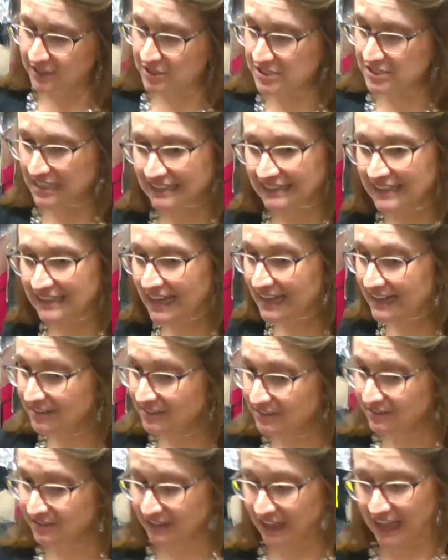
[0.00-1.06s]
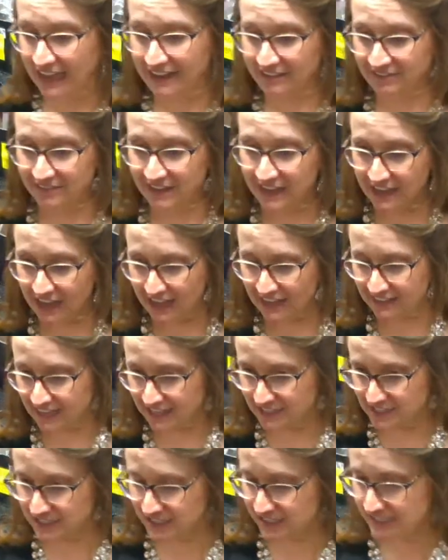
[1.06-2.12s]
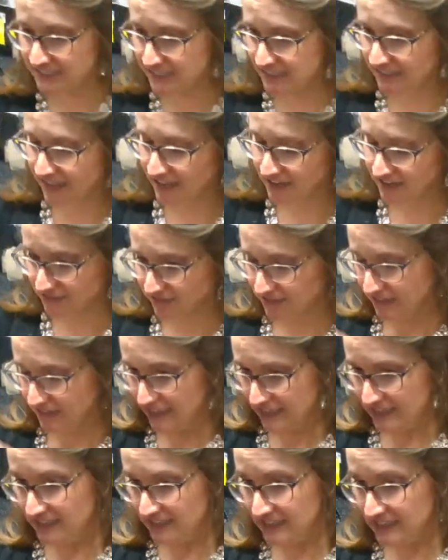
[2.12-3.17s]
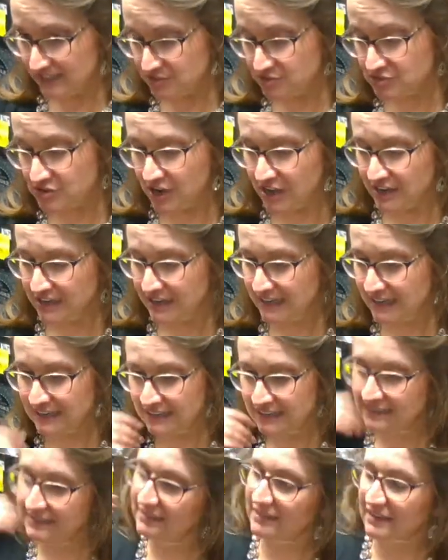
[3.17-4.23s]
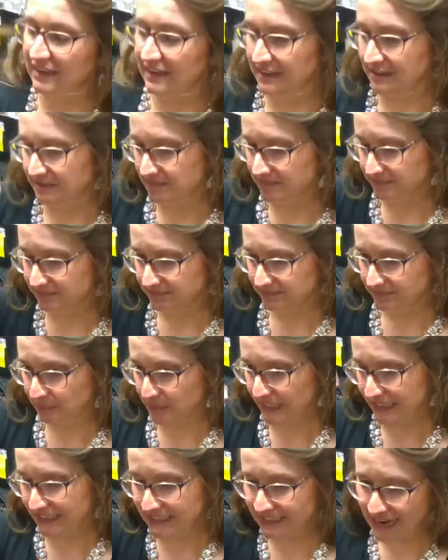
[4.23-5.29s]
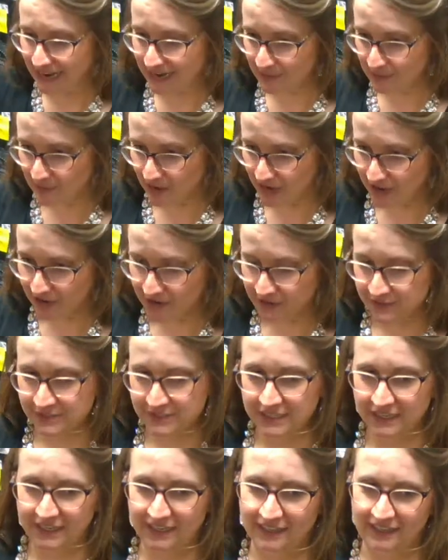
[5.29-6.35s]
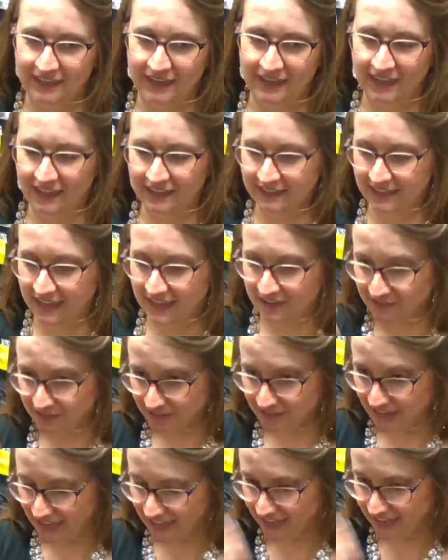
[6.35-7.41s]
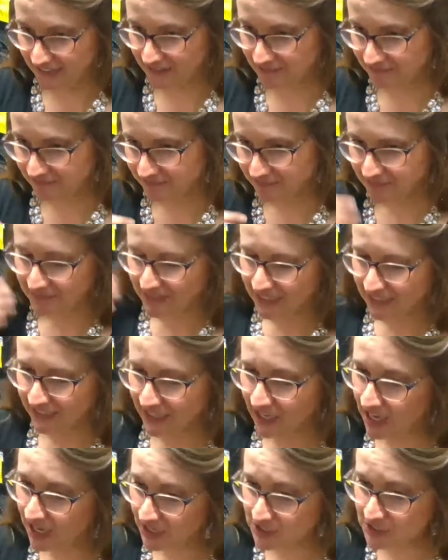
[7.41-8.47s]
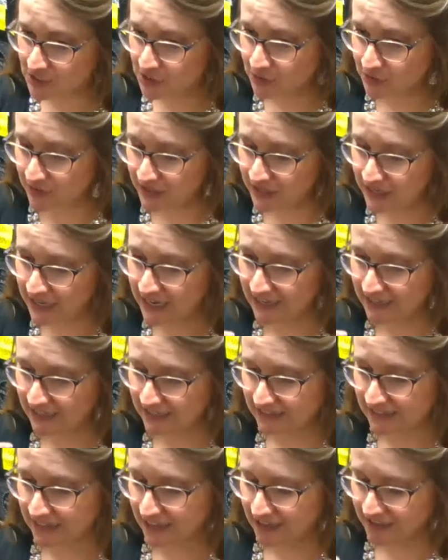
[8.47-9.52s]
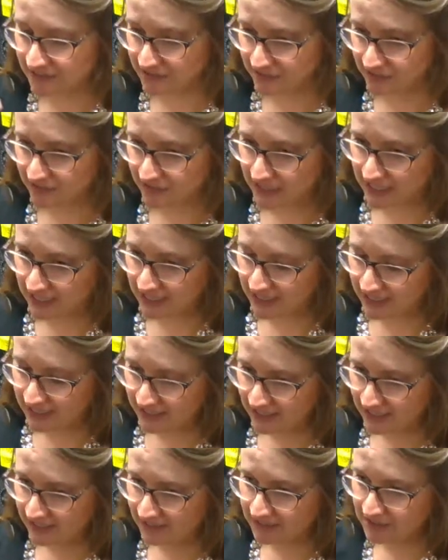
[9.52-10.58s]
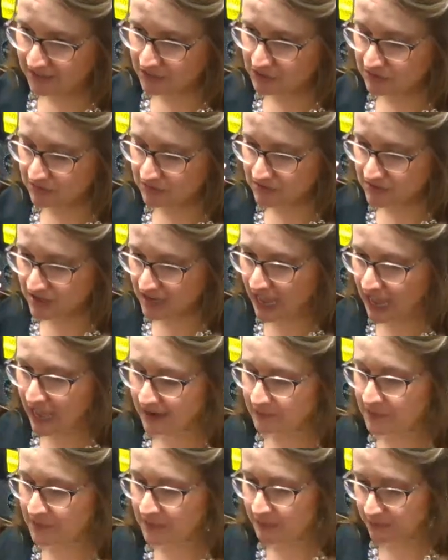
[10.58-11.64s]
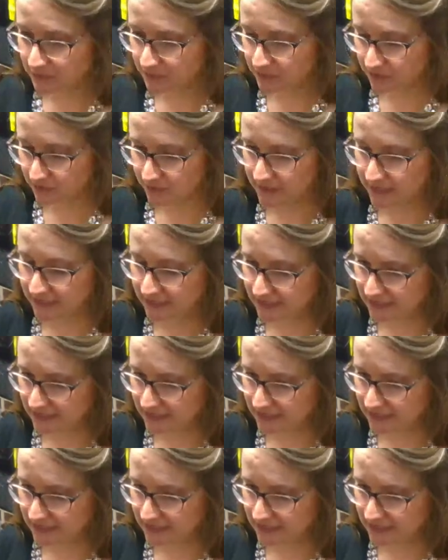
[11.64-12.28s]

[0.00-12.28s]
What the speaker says: There's a lot of like fake eyelashes, a lot of drawn in and bladed eyebrows, and a lot of like contouring, and a lot of not people going